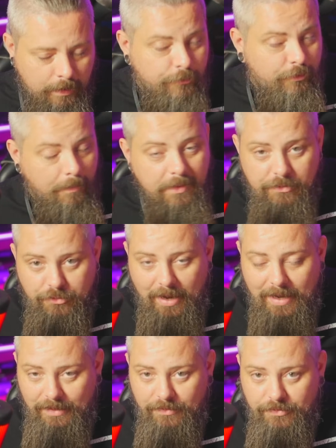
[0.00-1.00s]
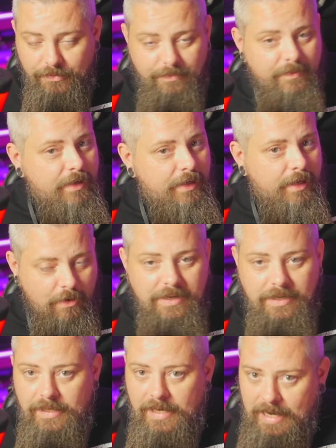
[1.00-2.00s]
Now, some of these channels have
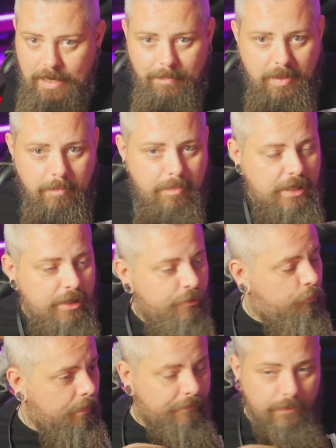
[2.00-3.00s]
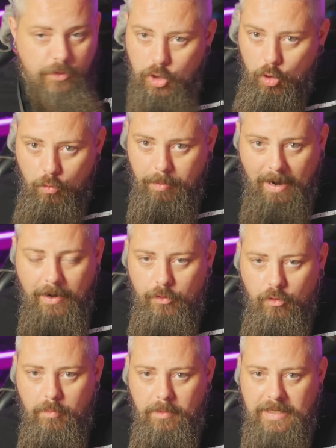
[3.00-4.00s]
rented Airbnbs with no
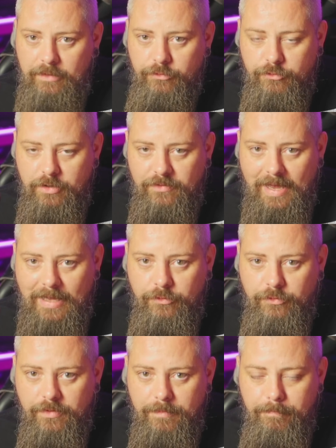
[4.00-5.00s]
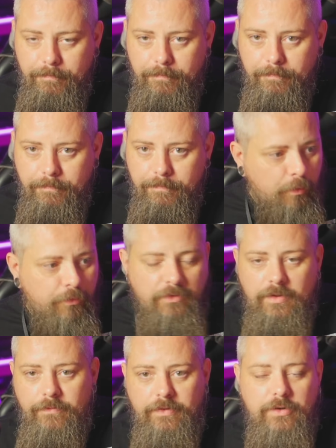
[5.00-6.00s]
paranormal history attached to them,
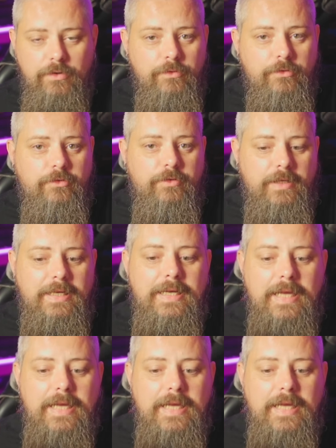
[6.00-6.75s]
posted their videos,